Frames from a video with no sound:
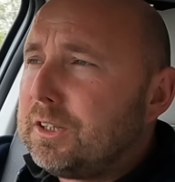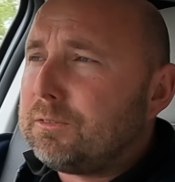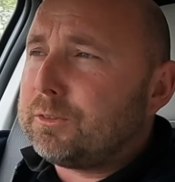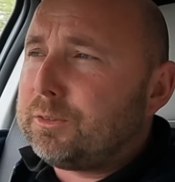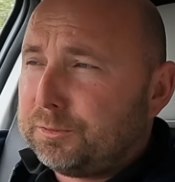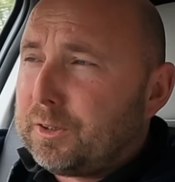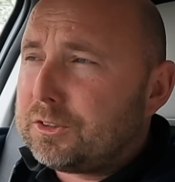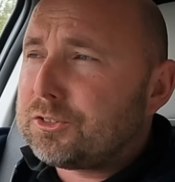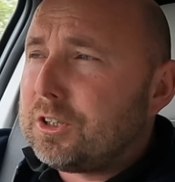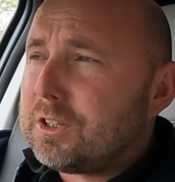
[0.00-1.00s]
I've looked for
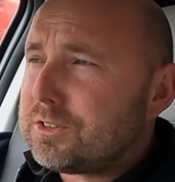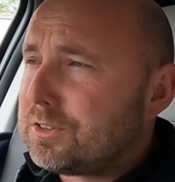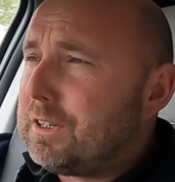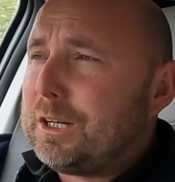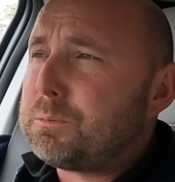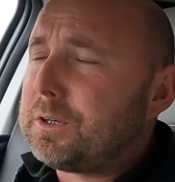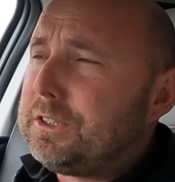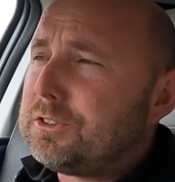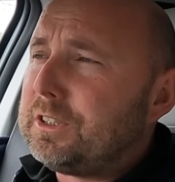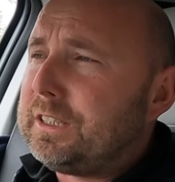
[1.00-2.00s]
fast chargers around
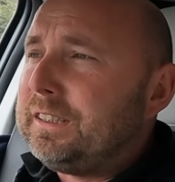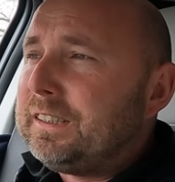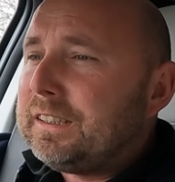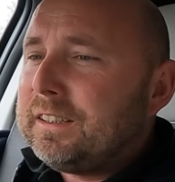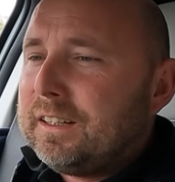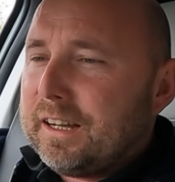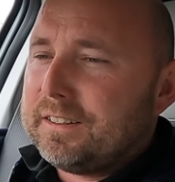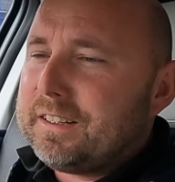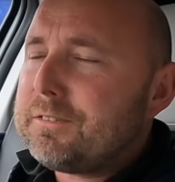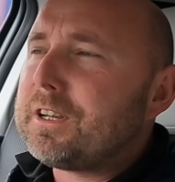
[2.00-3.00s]
Braintree, and
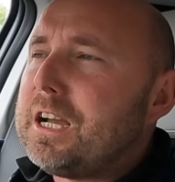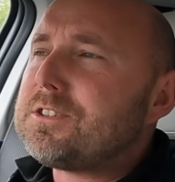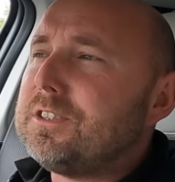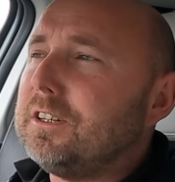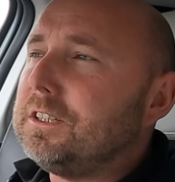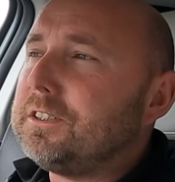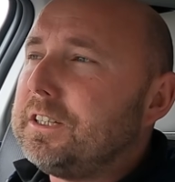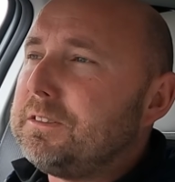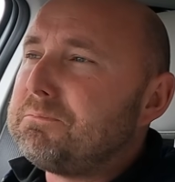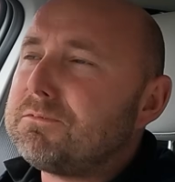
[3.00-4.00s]
the navigation, the
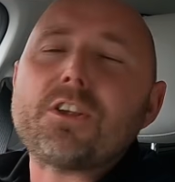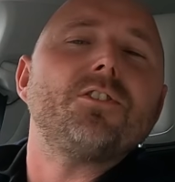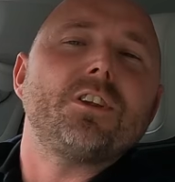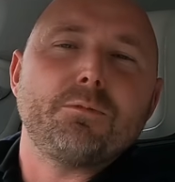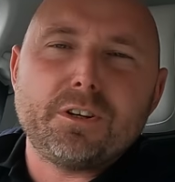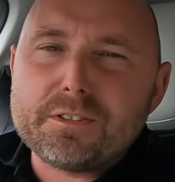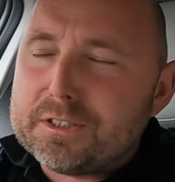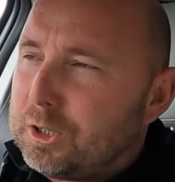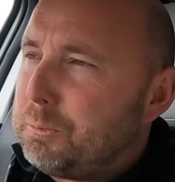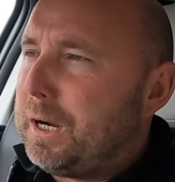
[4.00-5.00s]
Hyundai doesn't seem to even
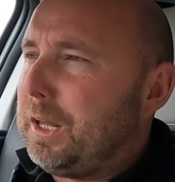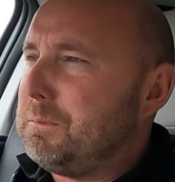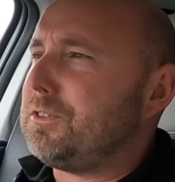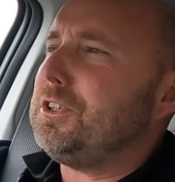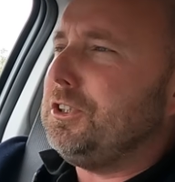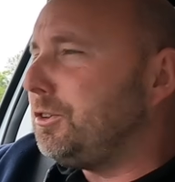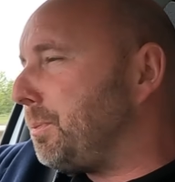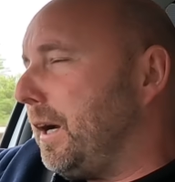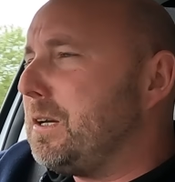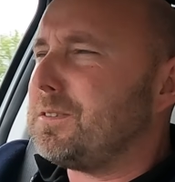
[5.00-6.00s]
know about them. It's a huge
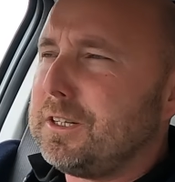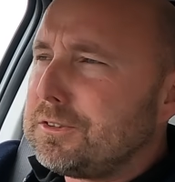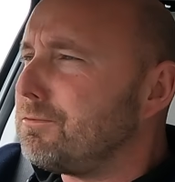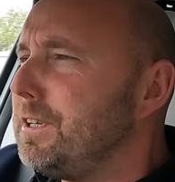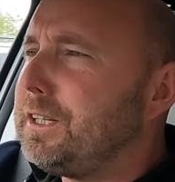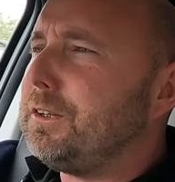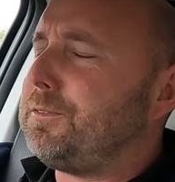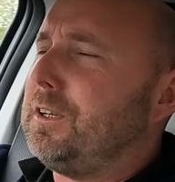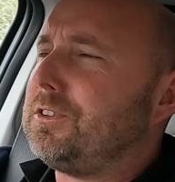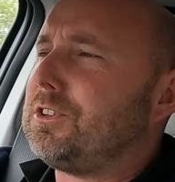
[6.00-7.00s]
place with loads of really good
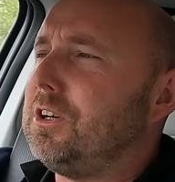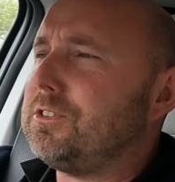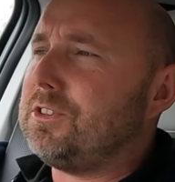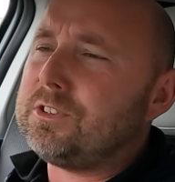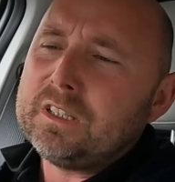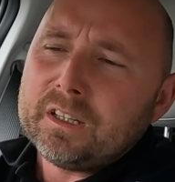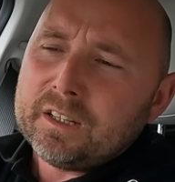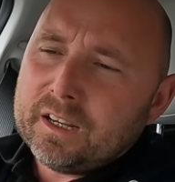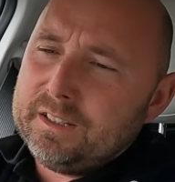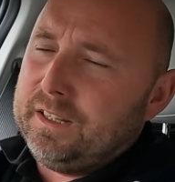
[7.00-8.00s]
fast chargers,
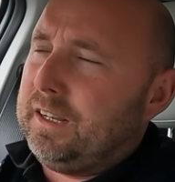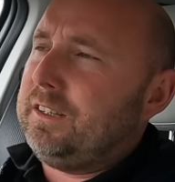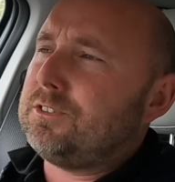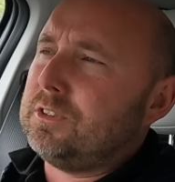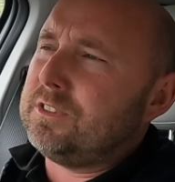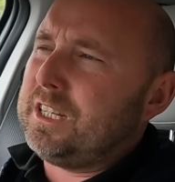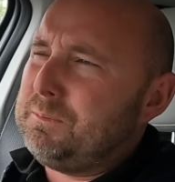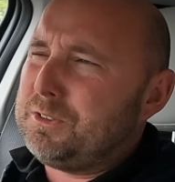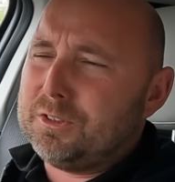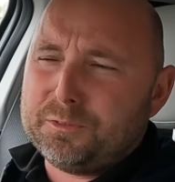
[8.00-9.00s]
and yet it's trying to take
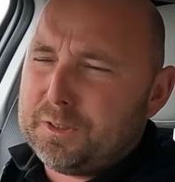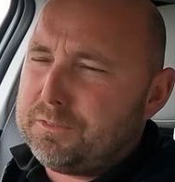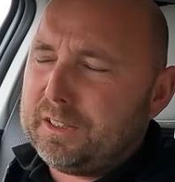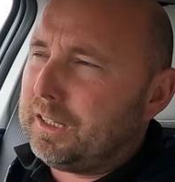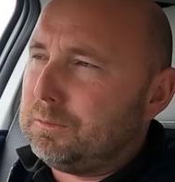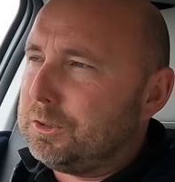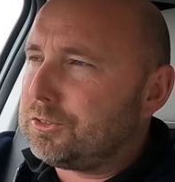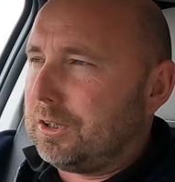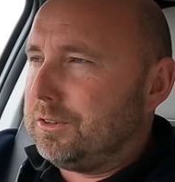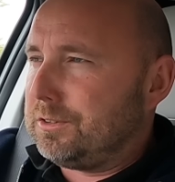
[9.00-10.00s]
me to a 50 kilowatt
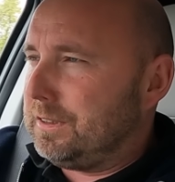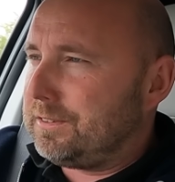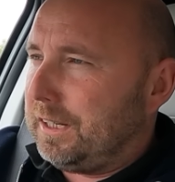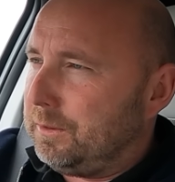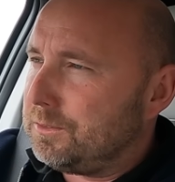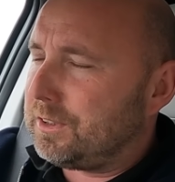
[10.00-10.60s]
charger in the town.